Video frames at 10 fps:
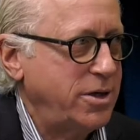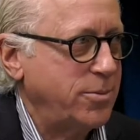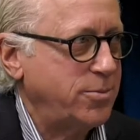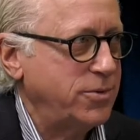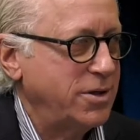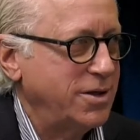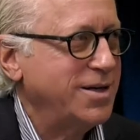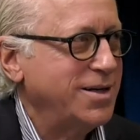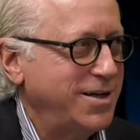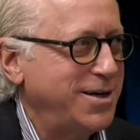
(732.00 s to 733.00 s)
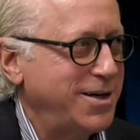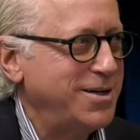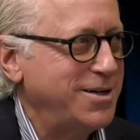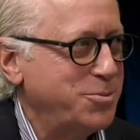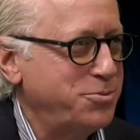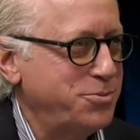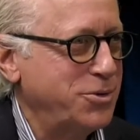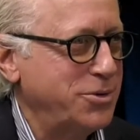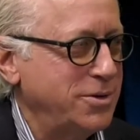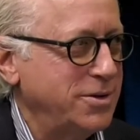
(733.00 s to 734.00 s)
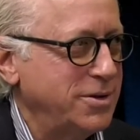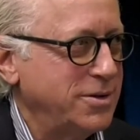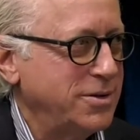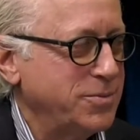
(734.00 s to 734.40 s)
love the moss. I get it in certain